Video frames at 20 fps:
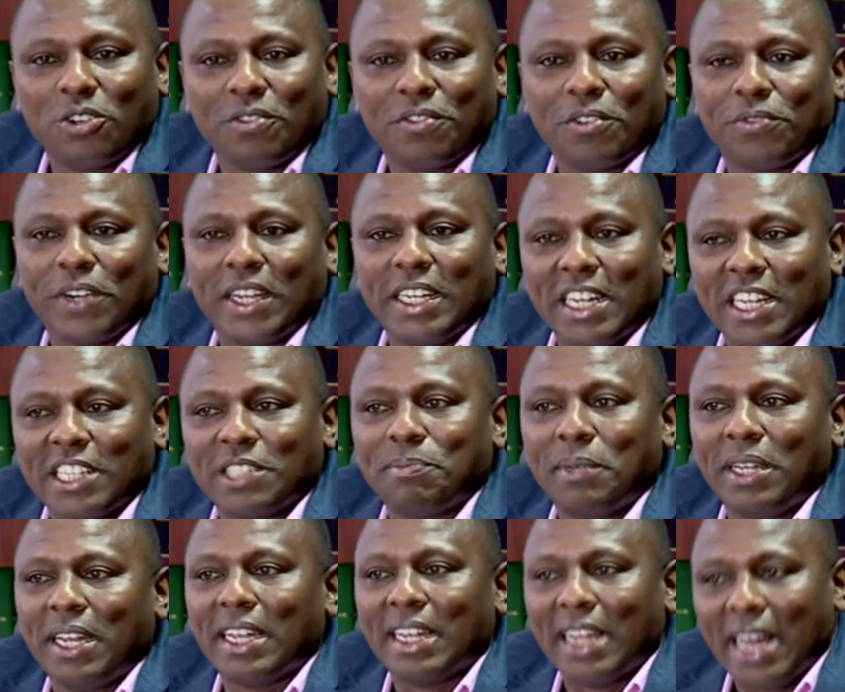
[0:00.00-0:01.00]
of the finance
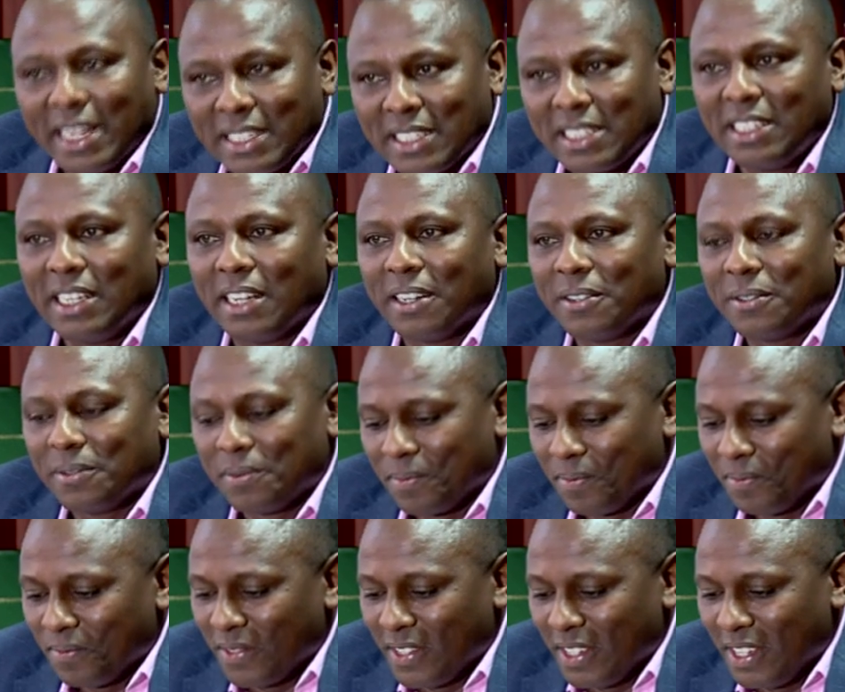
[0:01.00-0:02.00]
bill last year.
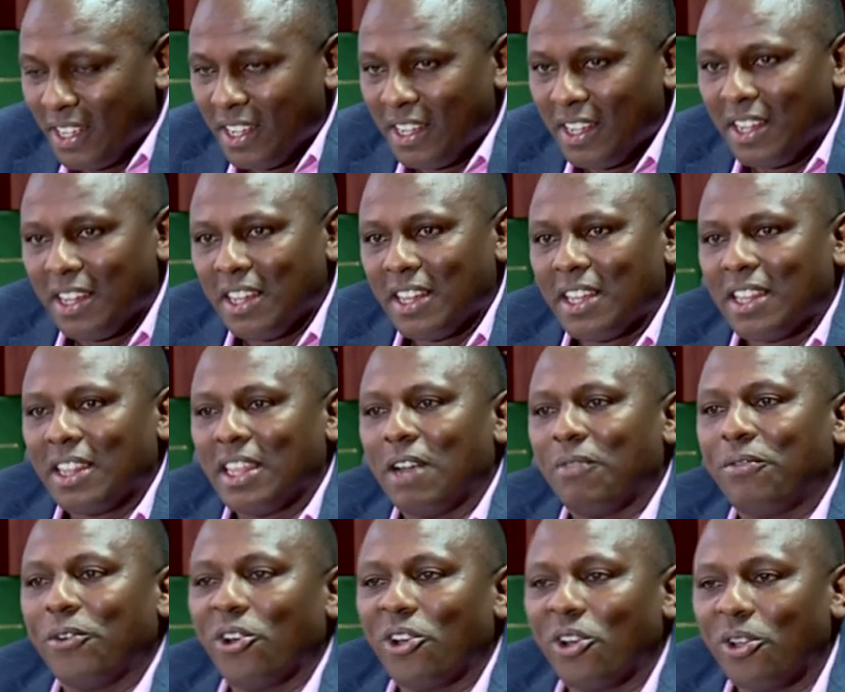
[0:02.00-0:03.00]

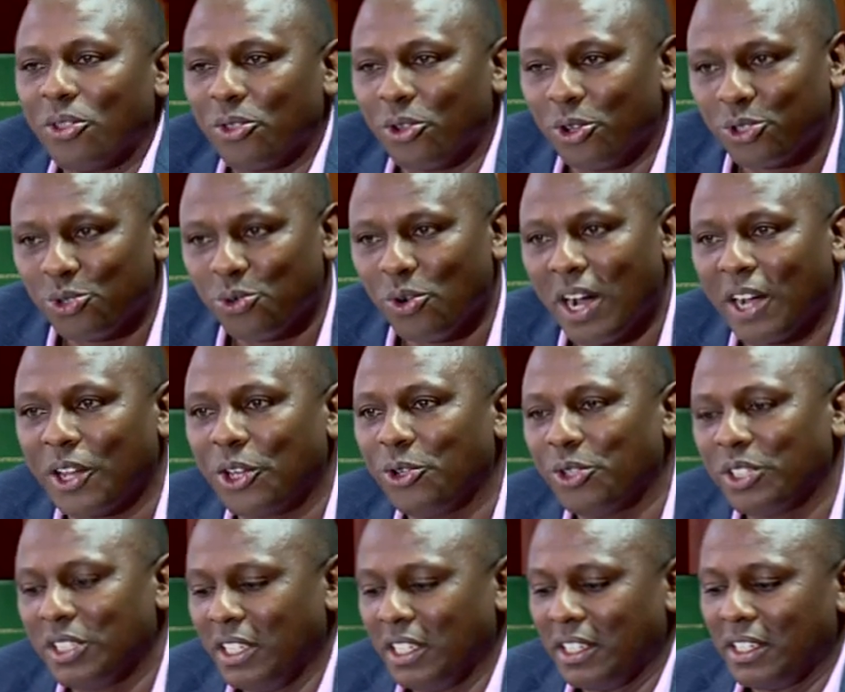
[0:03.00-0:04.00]
Therefore, those who are
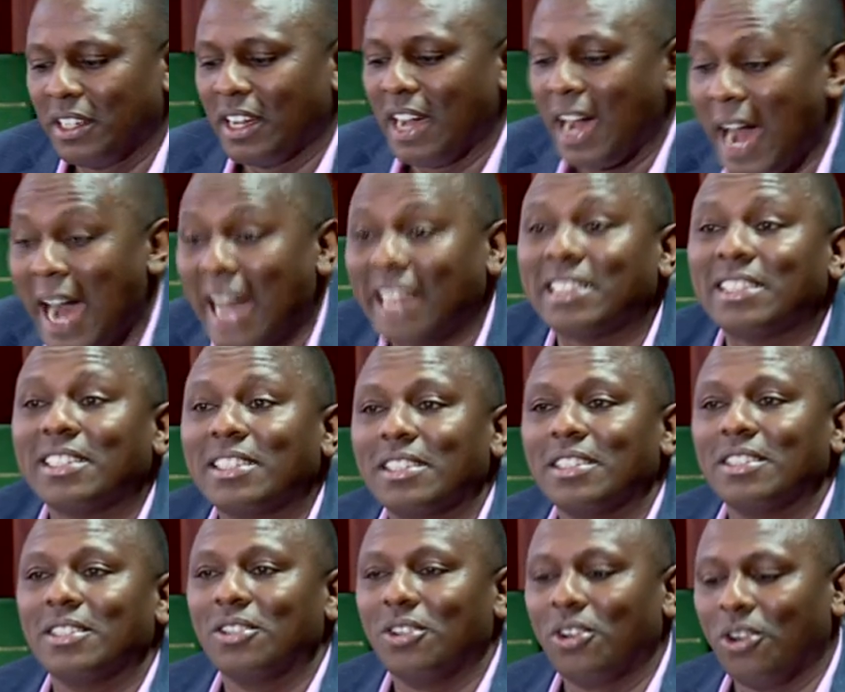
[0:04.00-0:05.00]
accusing
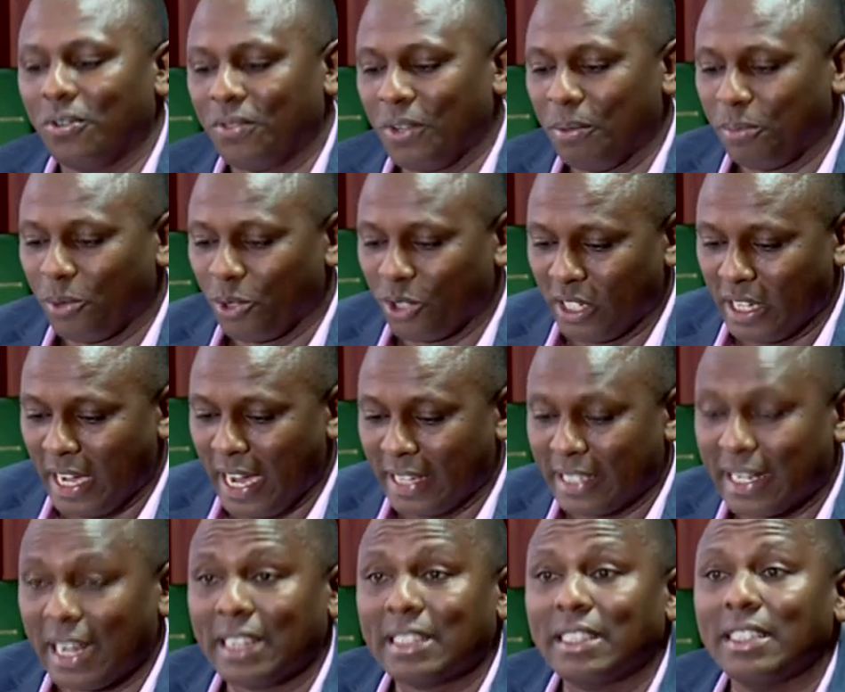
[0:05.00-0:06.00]
us of imposing high
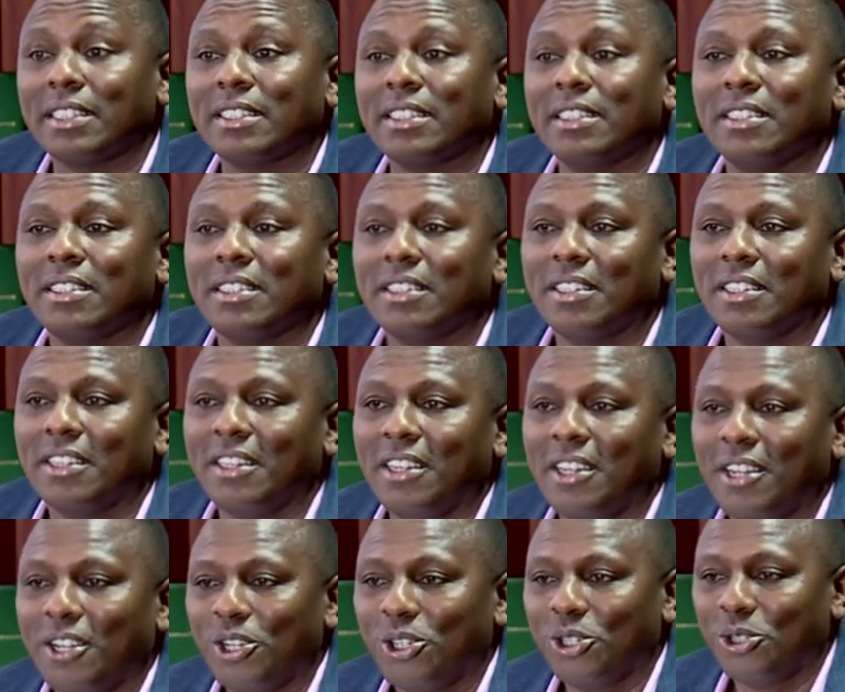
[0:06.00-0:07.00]
taxes
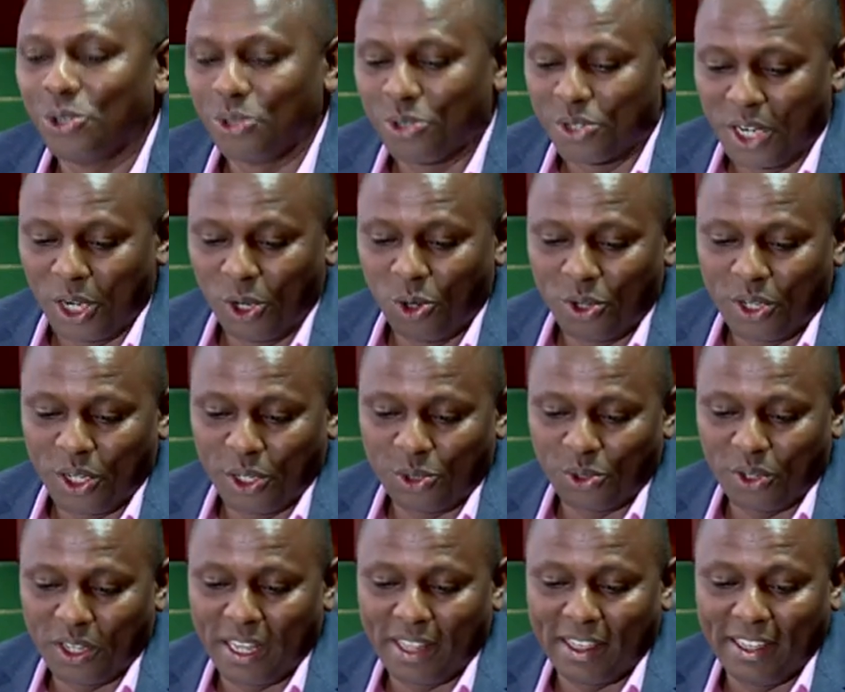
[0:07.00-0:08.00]
should relook
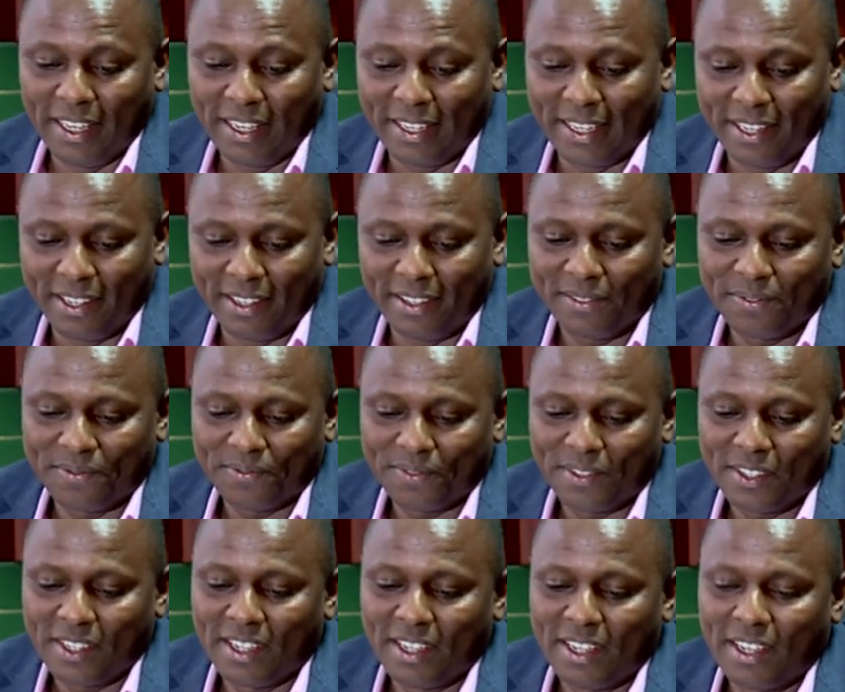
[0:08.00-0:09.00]
into their thinking
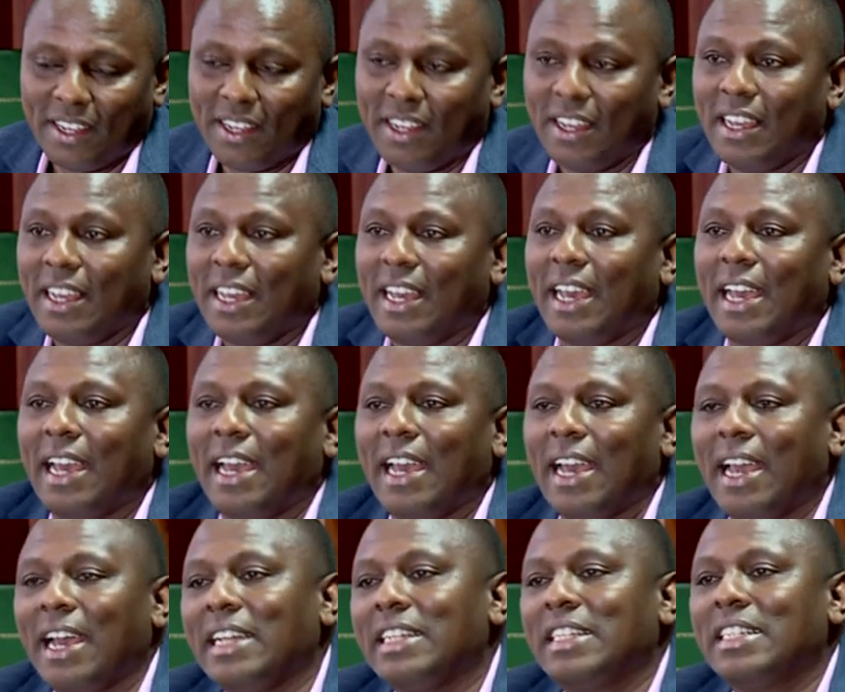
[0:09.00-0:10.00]

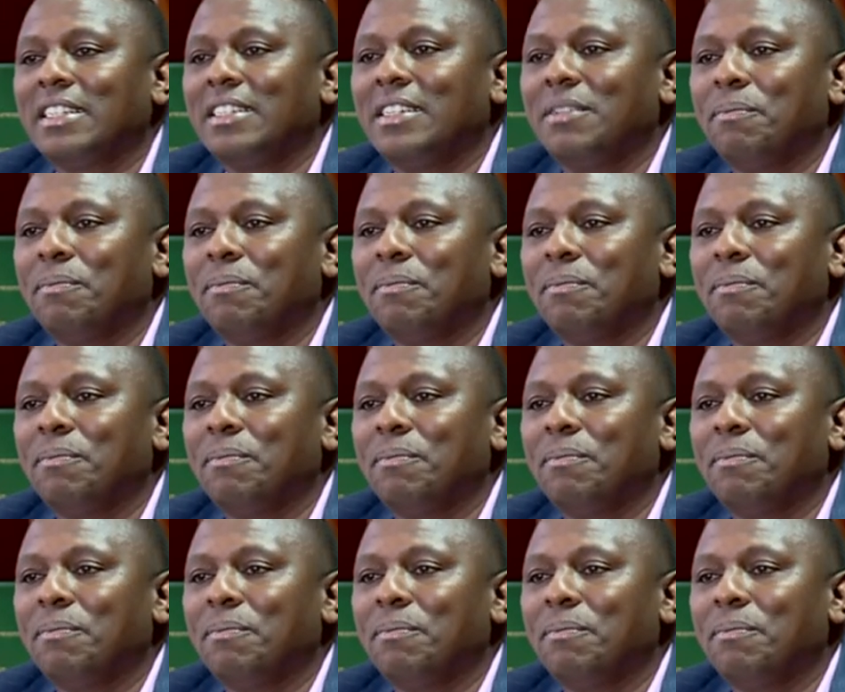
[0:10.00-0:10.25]
and